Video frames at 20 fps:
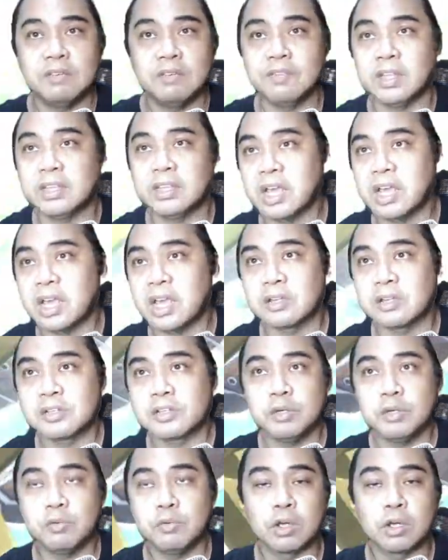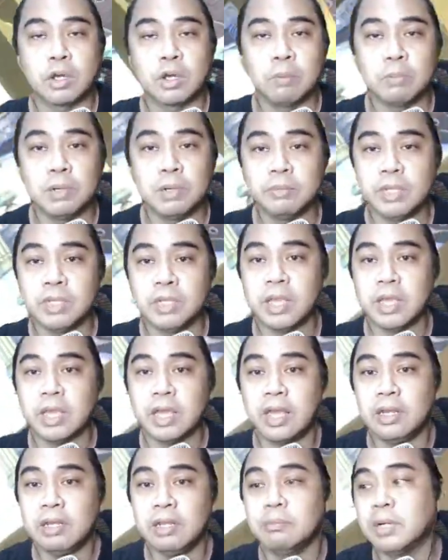attack. She will complement
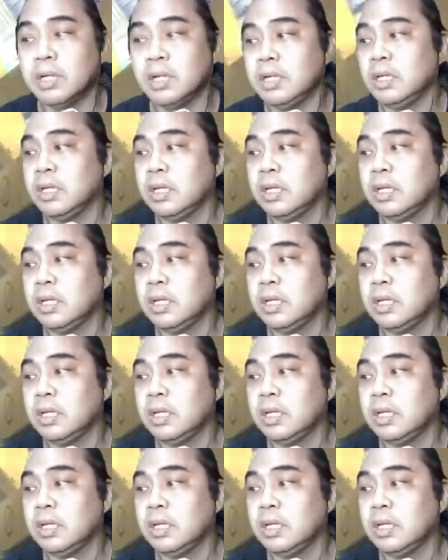anybody